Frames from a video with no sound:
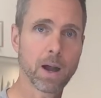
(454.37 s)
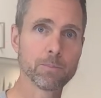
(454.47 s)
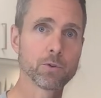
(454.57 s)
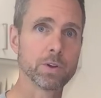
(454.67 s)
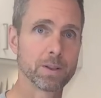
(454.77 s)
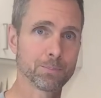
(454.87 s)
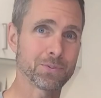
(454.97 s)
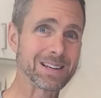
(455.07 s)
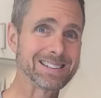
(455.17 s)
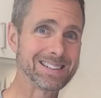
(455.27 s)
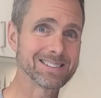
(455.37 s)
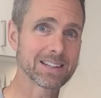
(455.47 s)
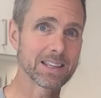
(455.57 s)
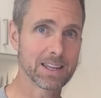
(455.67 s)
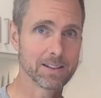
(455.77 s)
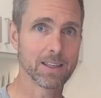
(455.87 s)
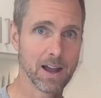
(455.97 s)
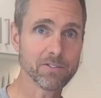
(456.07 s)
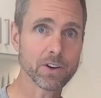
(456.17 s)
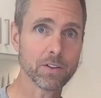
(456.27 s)
I'm doing the pre-seasoning in the
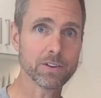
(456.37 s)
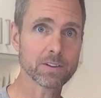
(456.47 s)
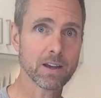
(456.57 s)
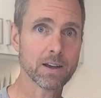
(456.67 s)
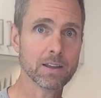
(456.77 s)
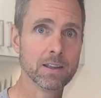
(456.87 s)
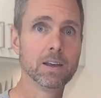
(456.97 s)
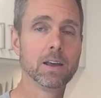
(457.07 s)
oven on this guy,